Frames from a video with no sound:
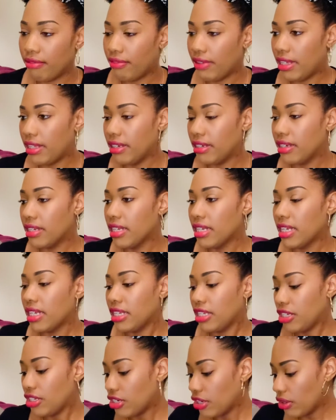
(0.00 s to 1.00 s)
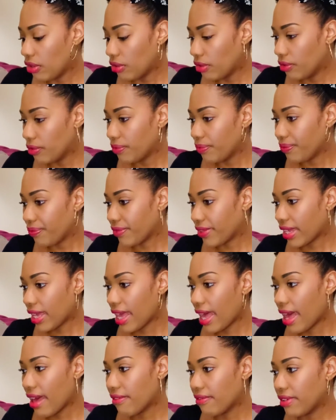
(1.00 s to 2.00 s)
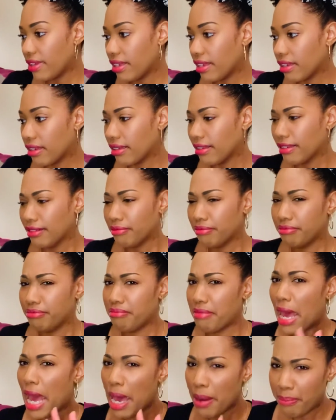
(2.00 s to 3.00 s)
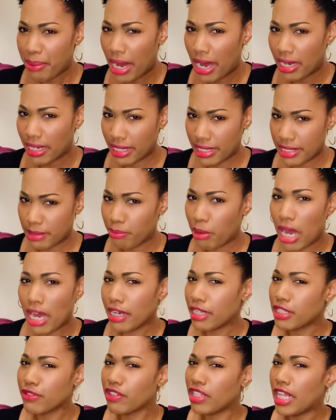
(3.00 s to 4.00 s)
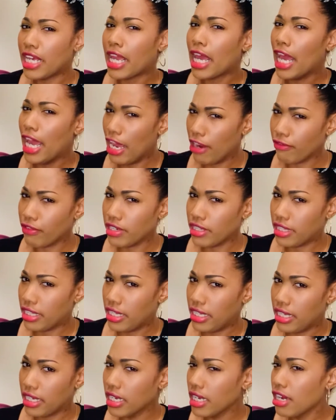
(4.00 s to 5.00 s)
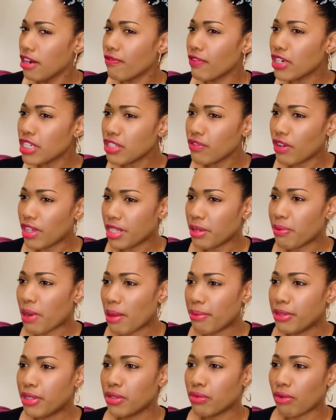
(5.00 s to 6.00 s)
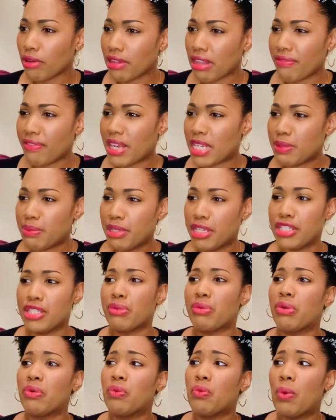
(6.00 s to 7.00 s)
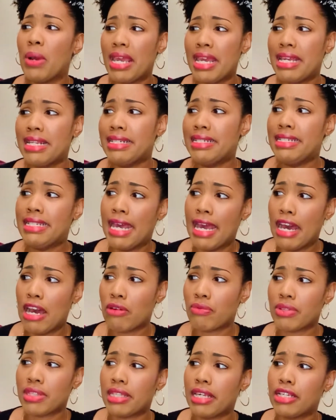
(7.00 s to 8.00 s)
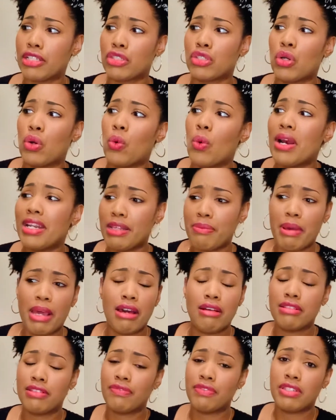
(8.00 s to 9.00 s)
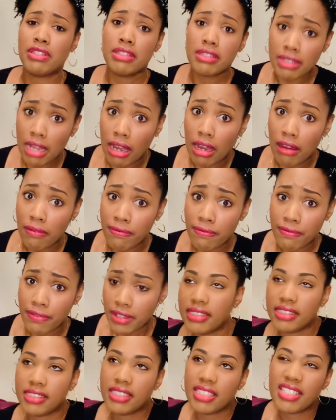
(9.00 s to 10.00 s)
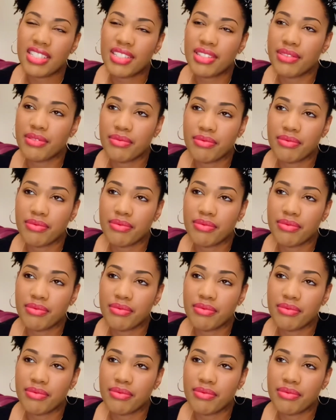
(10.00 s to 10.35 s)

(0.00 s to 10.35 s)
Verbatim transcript: and, you know, having mad pockets, pockets for like everything. First of all, they probably couldn't run that fast because they were weighed down with like twenty pounds of stuff. Just